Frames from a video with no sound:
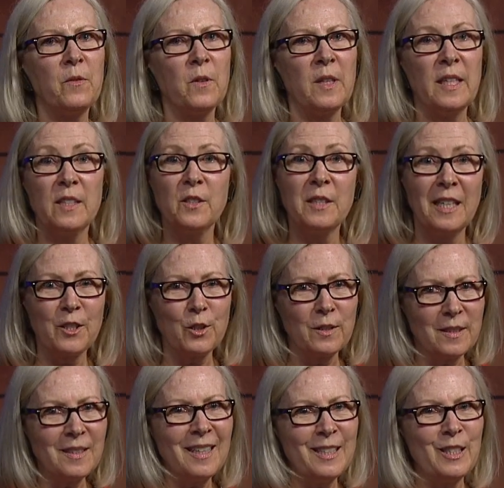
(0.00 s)
for the International
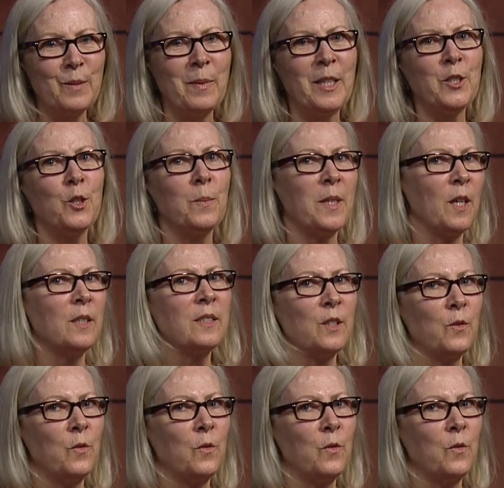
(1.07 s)
Studies major, but also